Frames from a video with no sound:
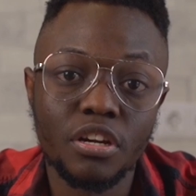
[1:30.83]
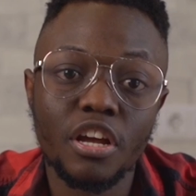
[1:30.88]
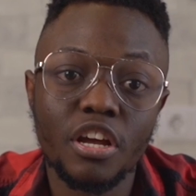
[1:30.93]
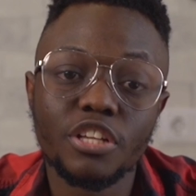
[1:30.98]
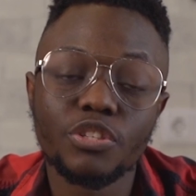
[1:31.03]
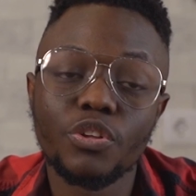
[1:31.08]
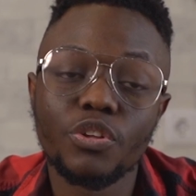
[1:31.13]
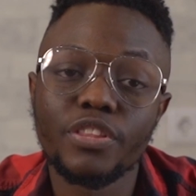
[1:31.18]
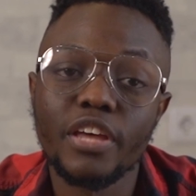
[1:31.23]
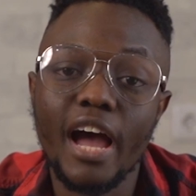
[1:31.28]

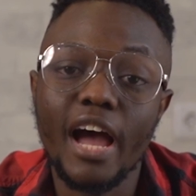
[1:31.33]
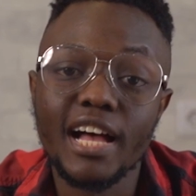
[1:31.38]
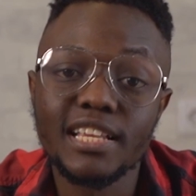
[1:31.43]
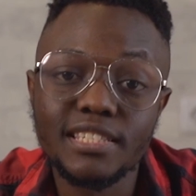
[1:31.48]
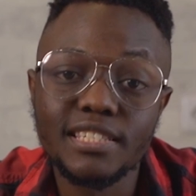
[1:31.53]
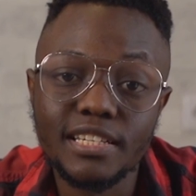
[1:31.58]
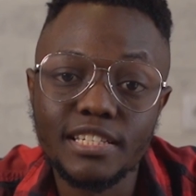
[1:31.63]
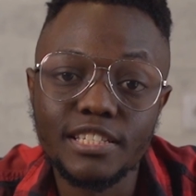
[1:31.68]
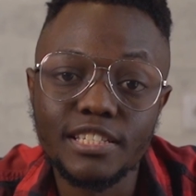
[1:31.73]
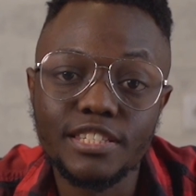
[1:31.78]
So the
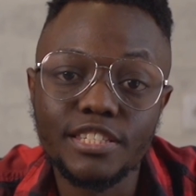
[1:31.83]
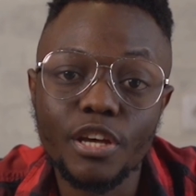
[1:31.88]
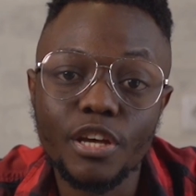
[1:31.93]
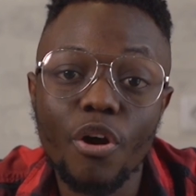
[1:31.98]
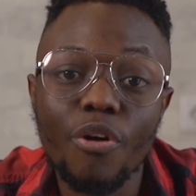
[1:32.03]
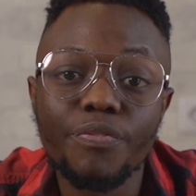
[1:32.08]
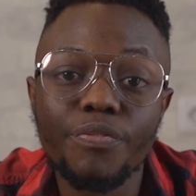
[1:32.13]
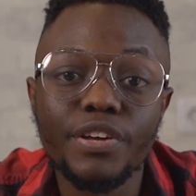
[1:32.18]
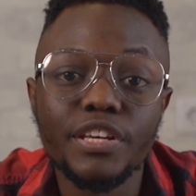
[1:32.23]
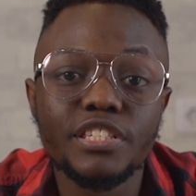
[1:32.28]
asset
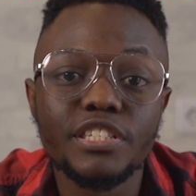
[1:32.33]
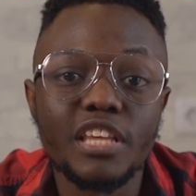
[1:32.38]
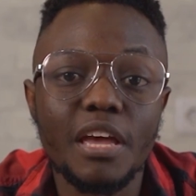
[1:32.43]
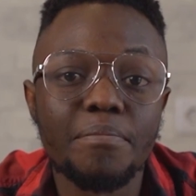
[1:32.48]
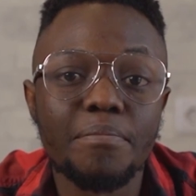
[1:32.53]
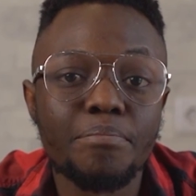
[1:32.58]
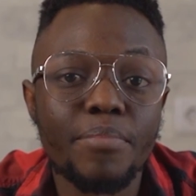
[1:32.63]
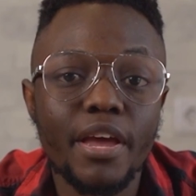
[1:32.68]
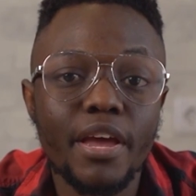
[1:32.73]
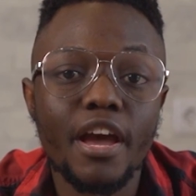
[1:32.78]
itself is a
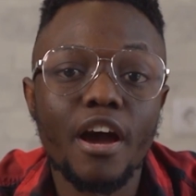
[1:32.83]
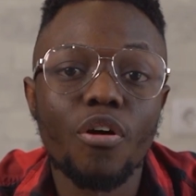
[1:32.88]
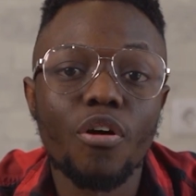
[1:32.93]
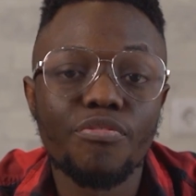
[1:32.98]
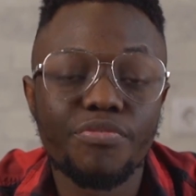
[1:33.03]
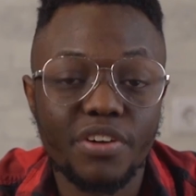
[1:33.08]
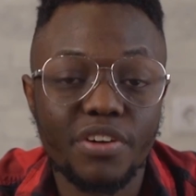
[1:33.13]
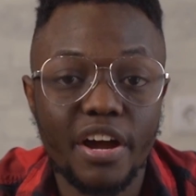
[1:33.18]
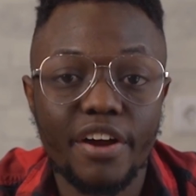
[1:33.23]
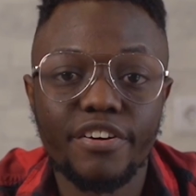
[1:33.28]
pair
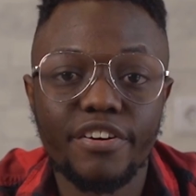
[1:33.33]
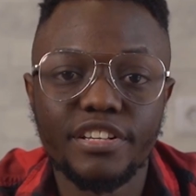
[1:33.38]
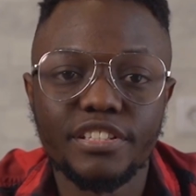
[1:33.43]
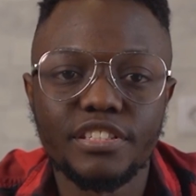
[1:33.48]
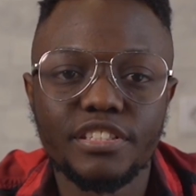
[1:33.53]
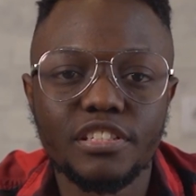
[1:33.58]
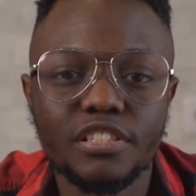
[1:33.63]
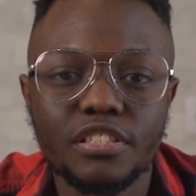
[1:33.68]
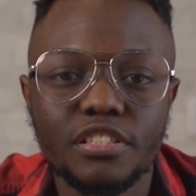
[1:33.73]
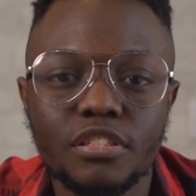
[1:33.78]
of
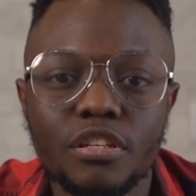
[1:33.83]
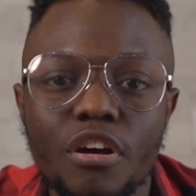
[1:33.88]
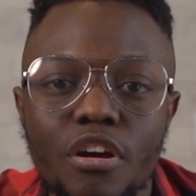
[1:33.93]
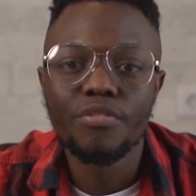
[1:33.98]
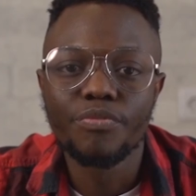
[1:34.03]
currencies.